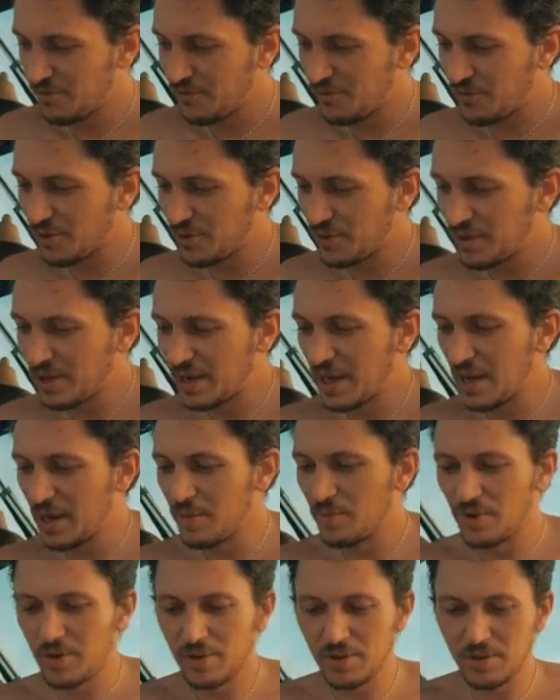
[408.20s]
for the
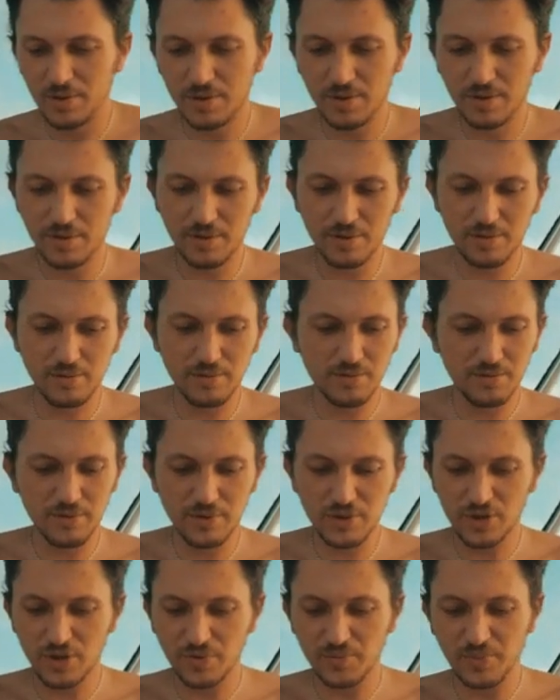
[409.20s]
camera,
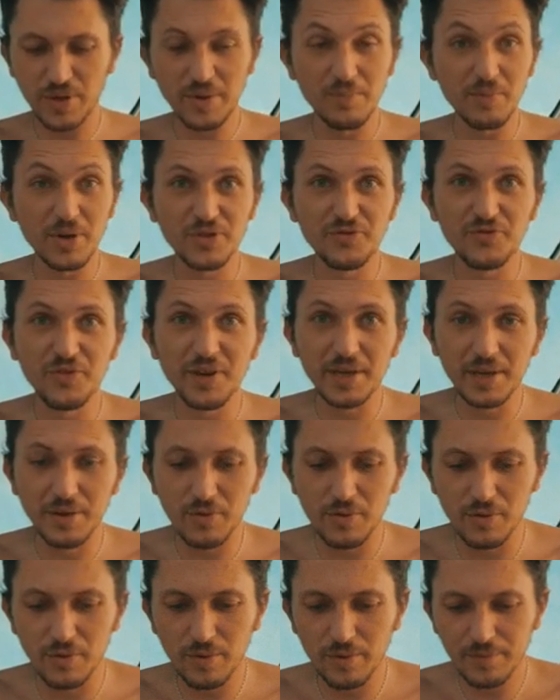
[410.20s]
which are pretty much very
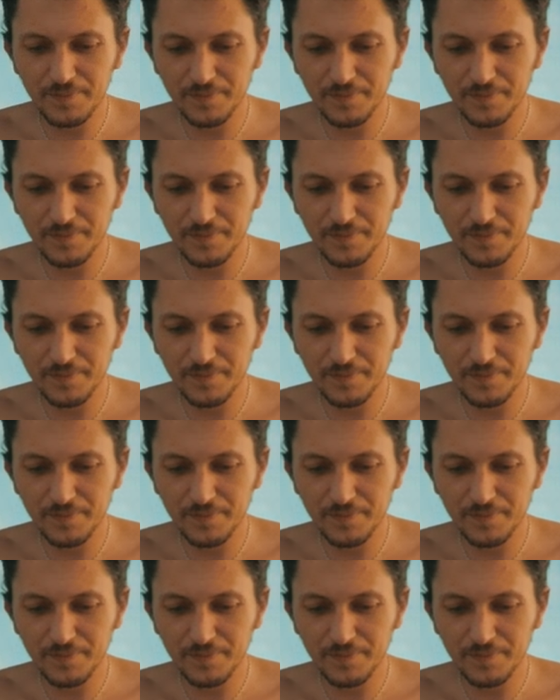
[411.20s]
cool,